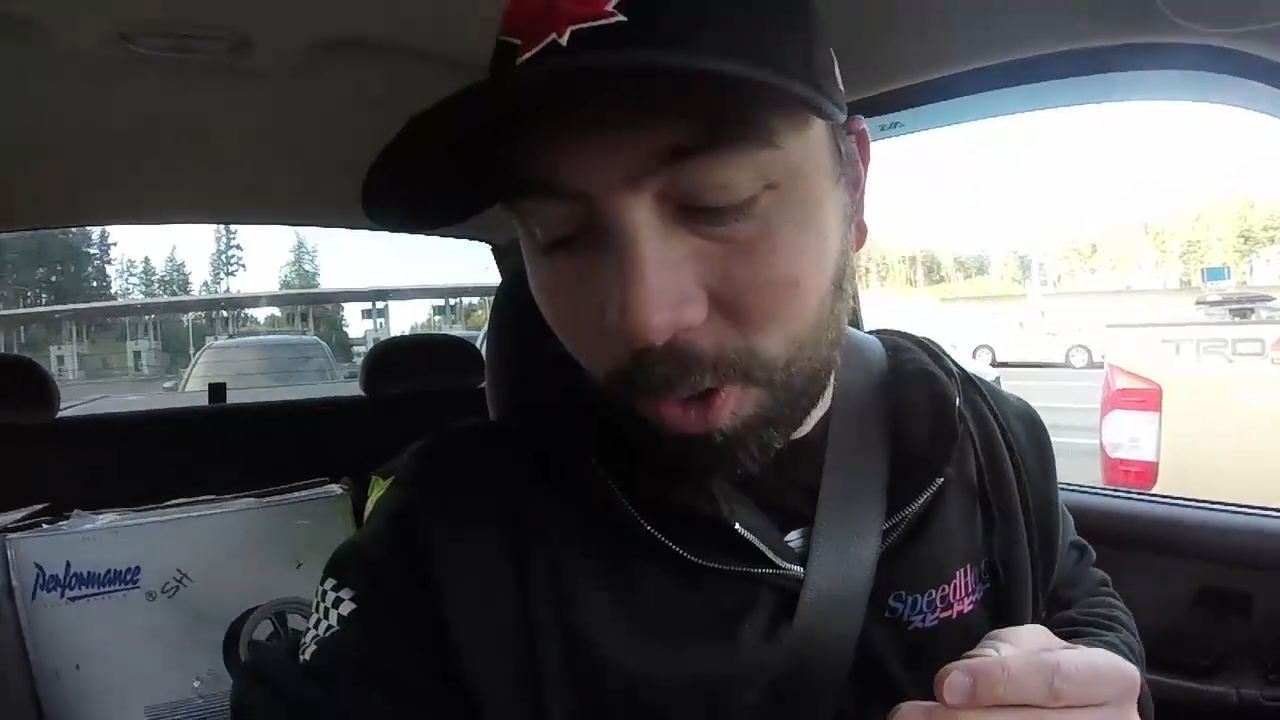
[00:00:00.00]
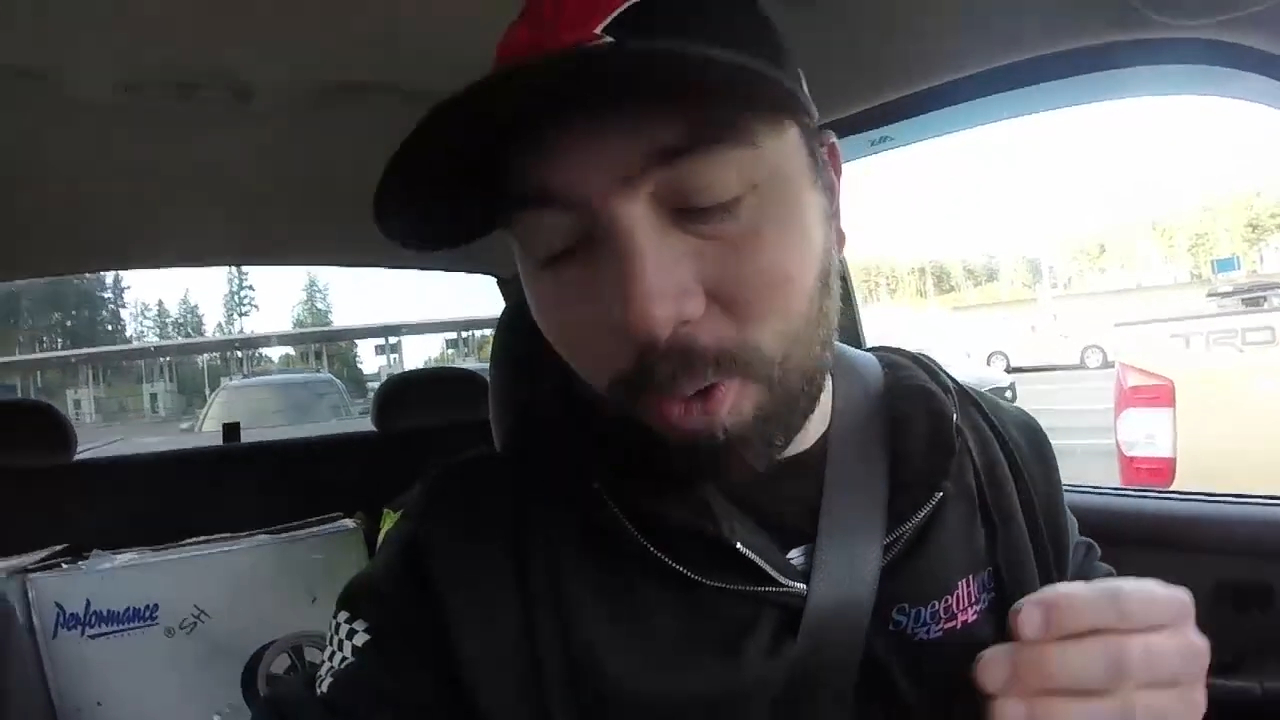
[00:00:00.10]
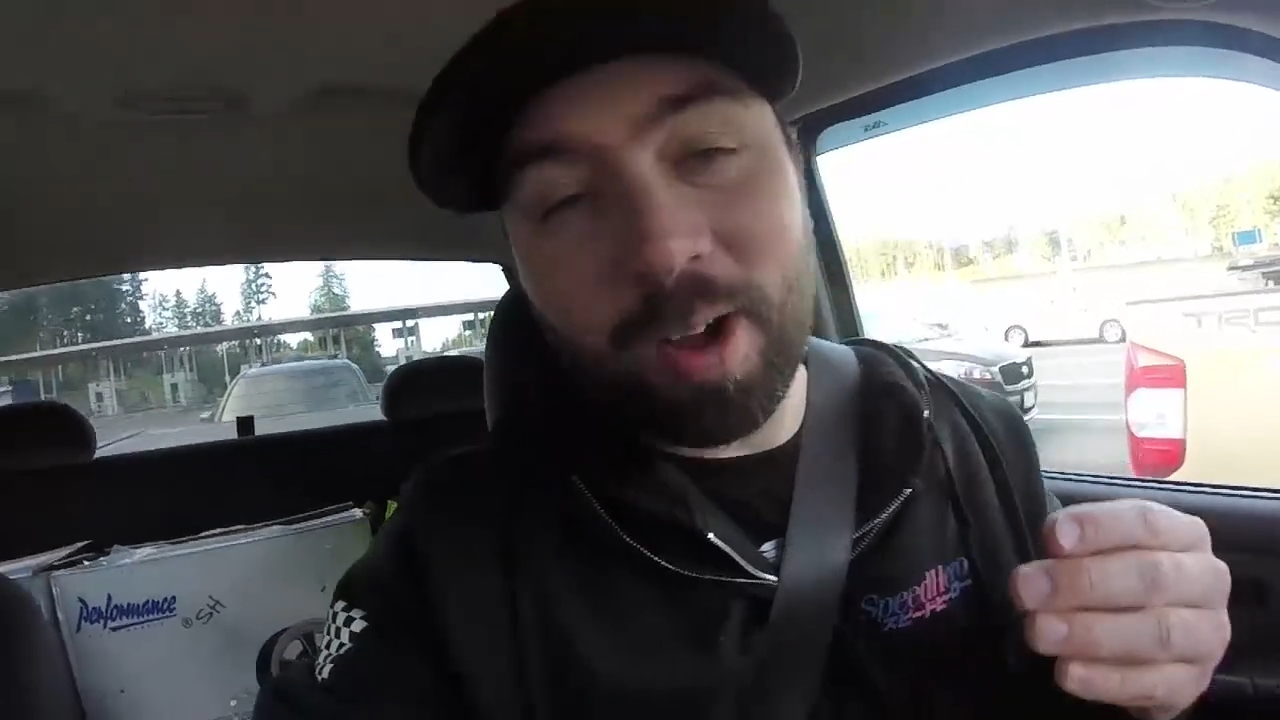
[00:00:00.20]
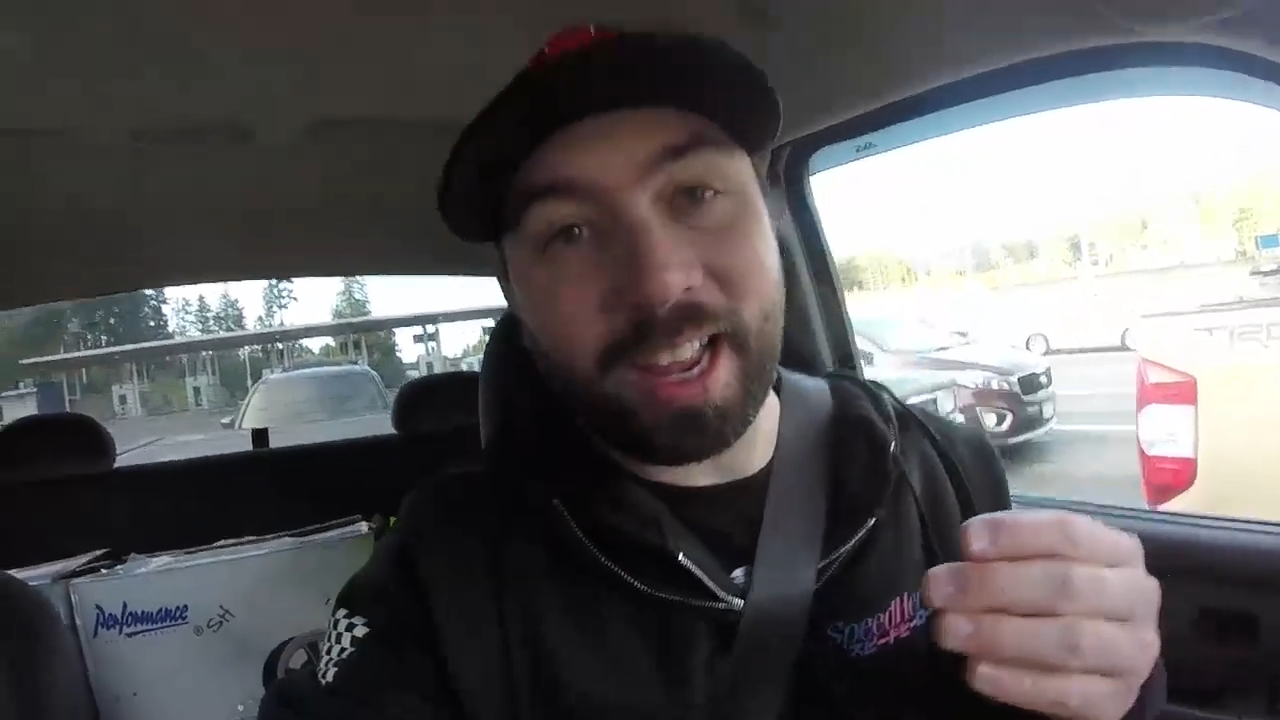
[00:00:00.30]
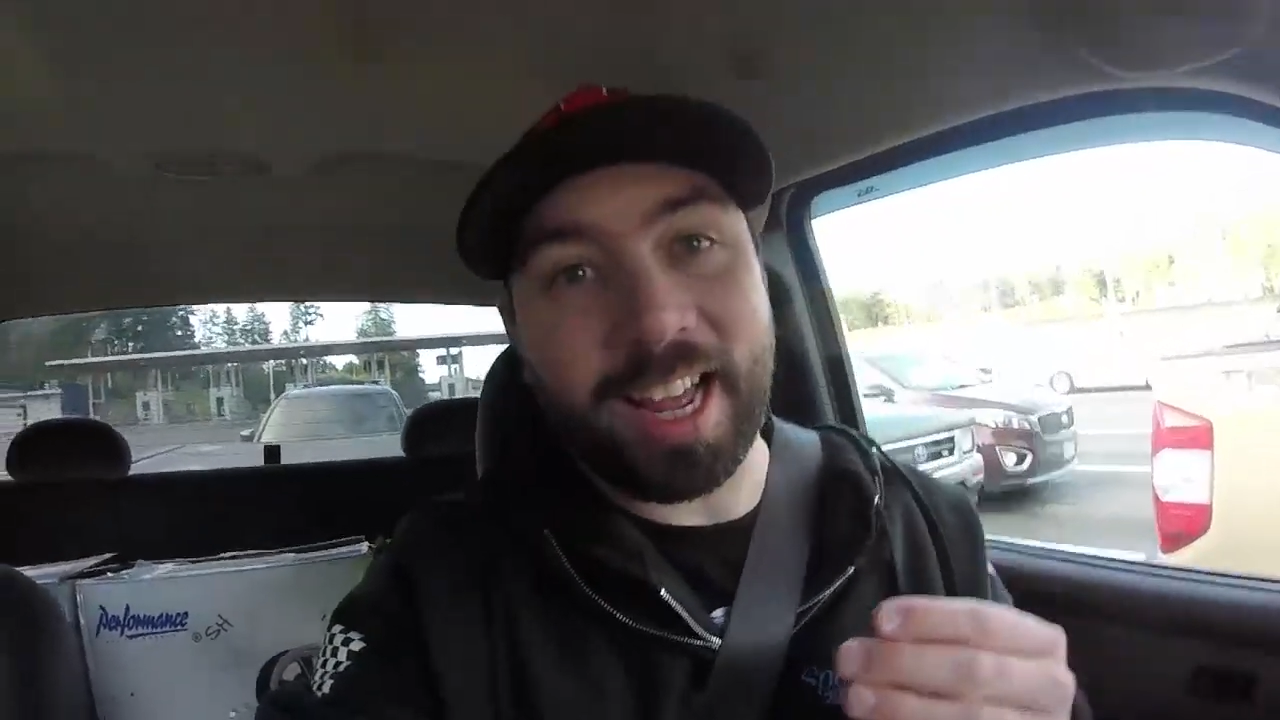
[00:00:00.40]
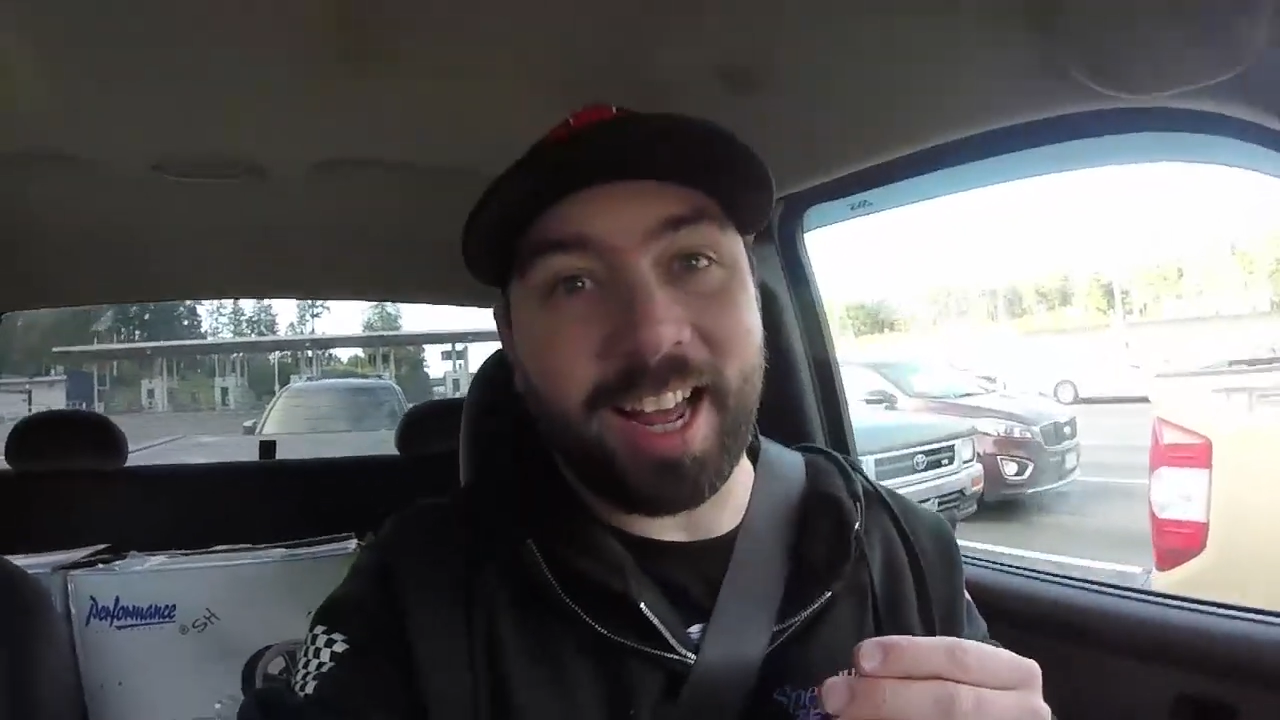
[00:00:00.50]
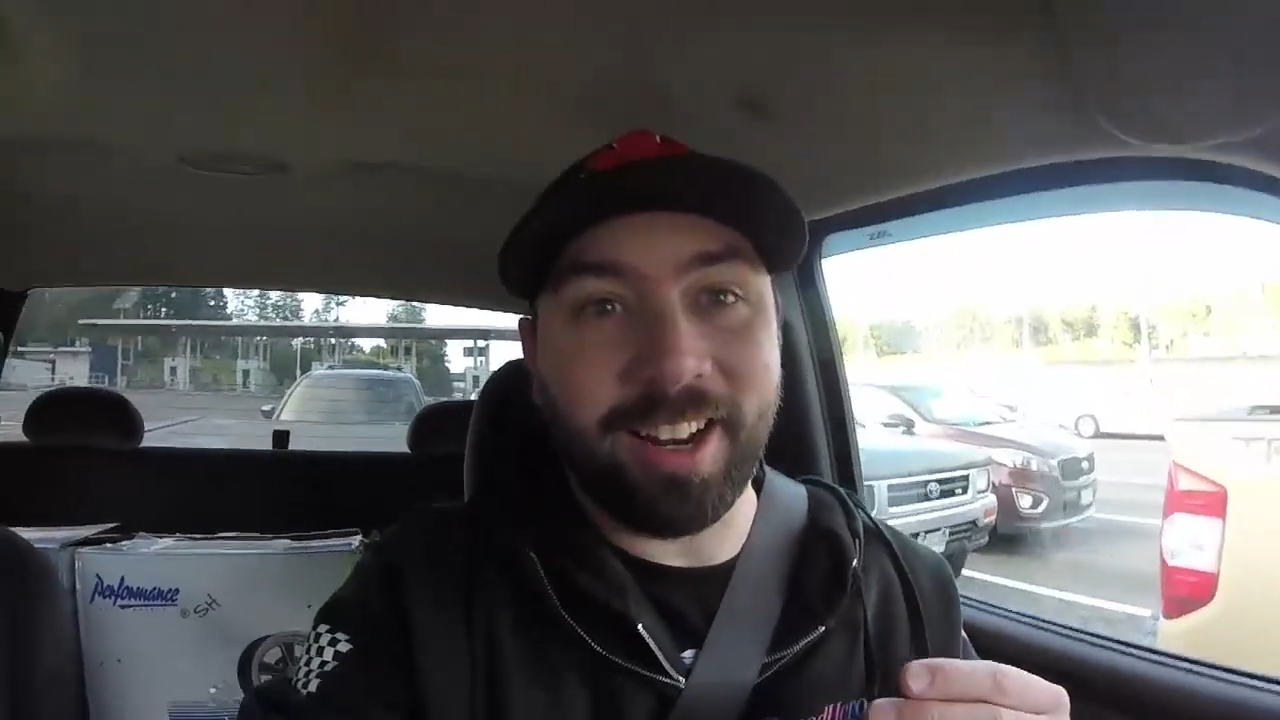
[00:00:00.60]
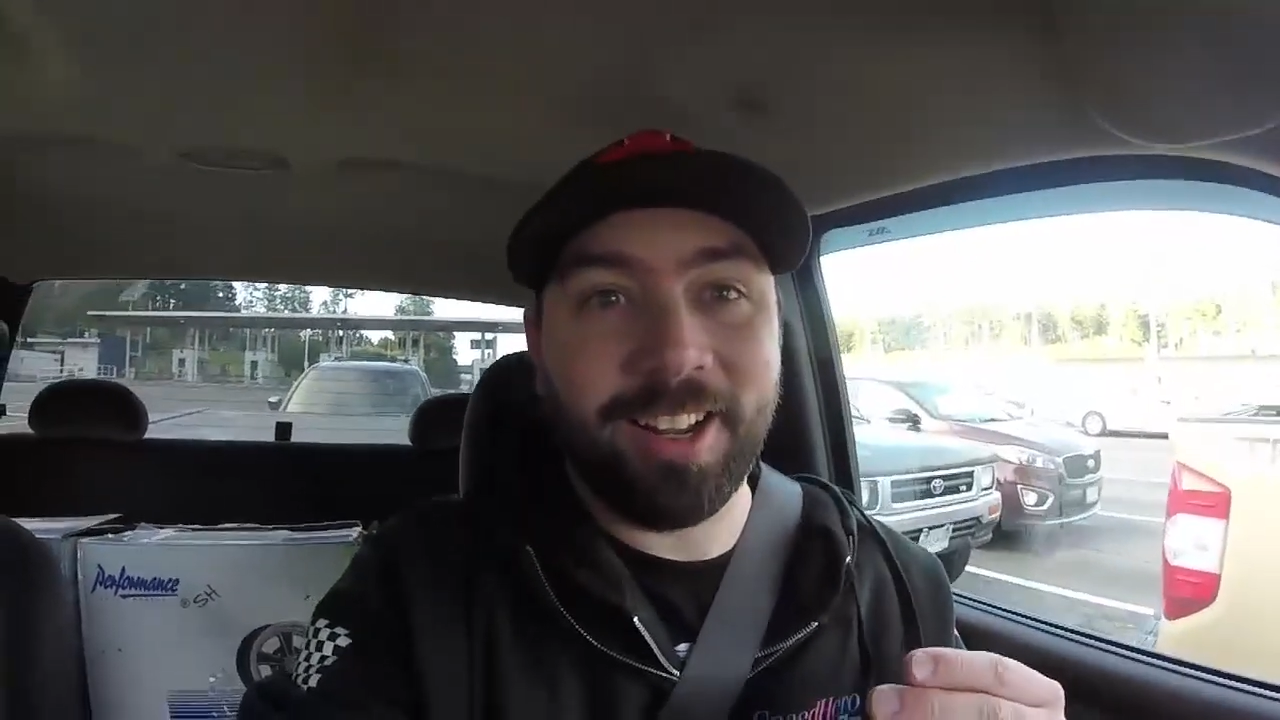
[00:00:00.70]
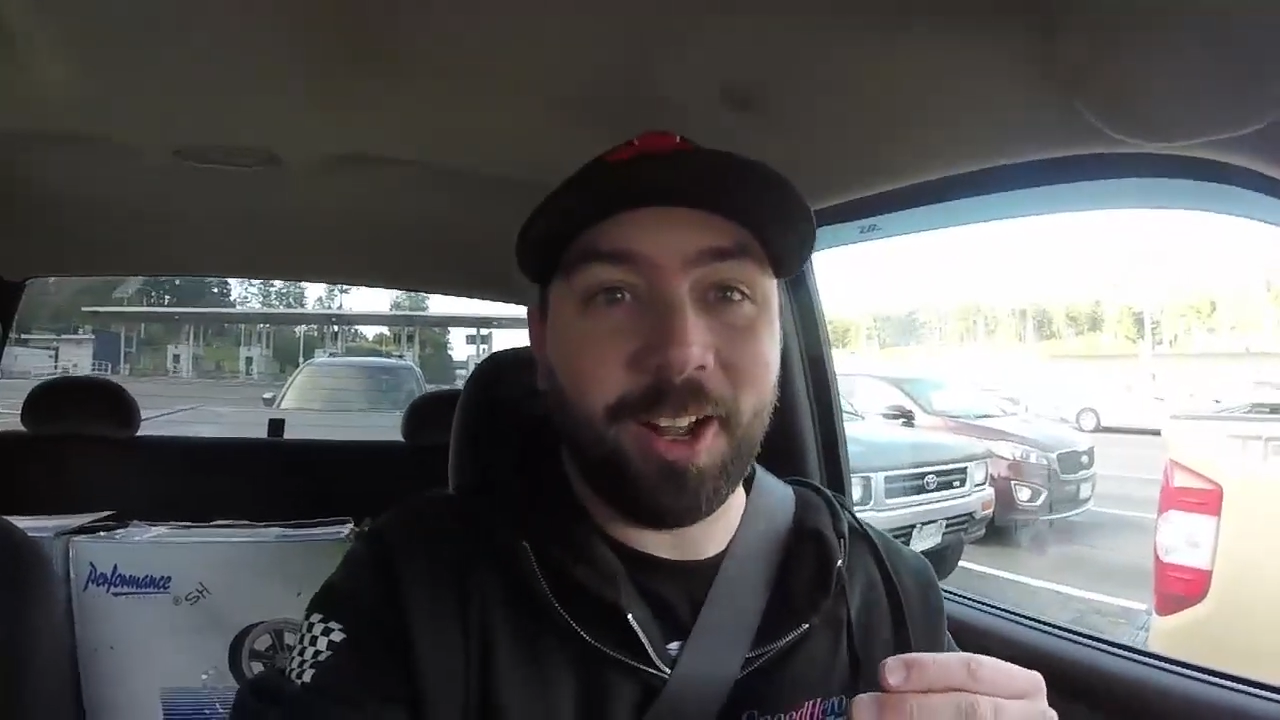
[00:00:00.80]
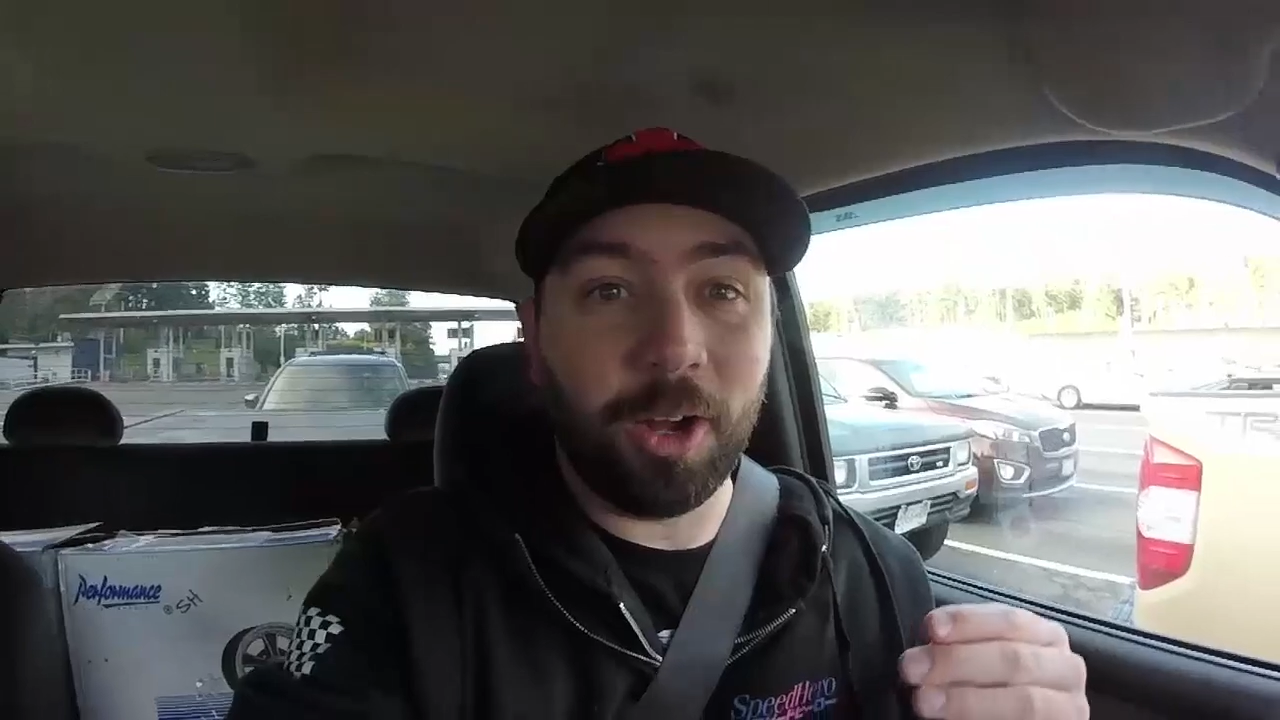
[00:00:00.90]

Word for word: Oh my God.